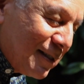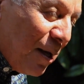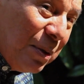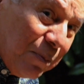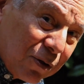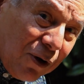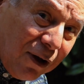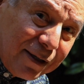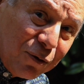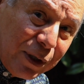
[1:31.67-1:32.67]
Some people
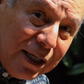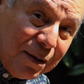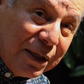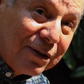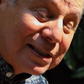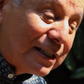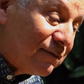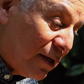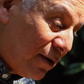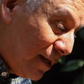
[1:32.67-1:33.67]
call it a weed because
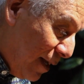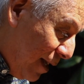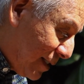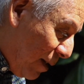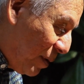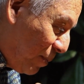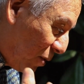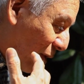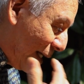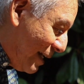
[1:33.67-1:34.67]
some people
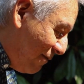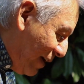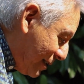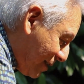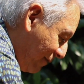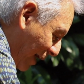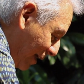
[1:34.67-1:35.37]
call it invasive.